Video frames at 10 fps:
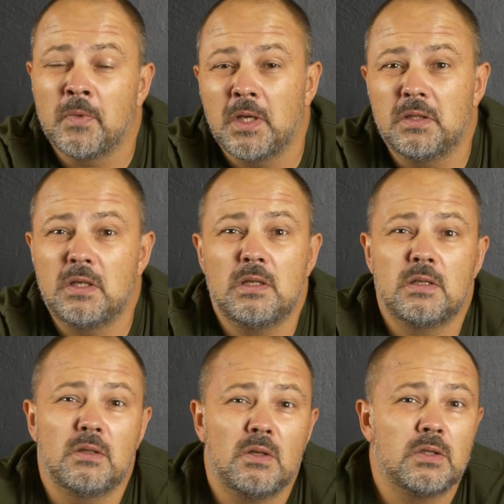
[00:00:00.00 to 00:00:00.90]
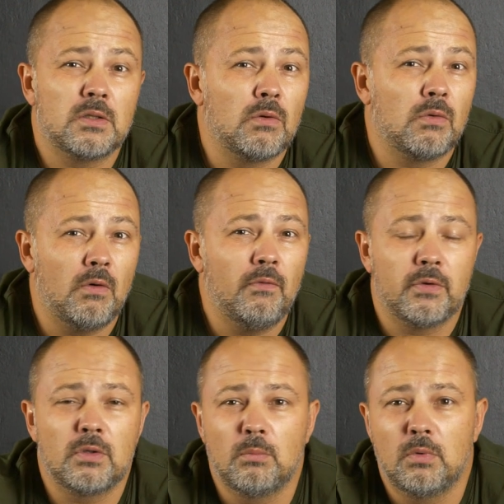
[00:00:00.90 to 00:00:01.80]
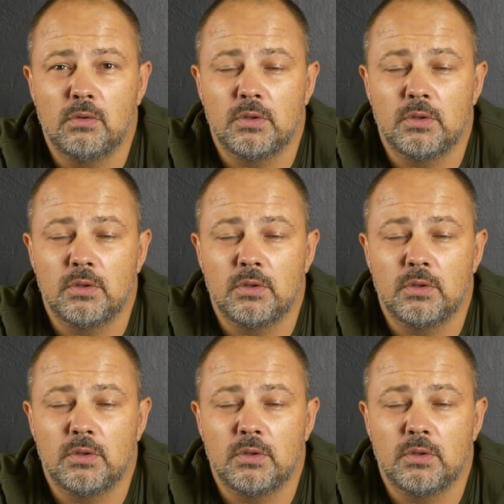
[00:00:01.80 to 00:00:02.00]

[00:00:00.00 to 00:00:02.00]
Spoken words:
It is not so comfortable,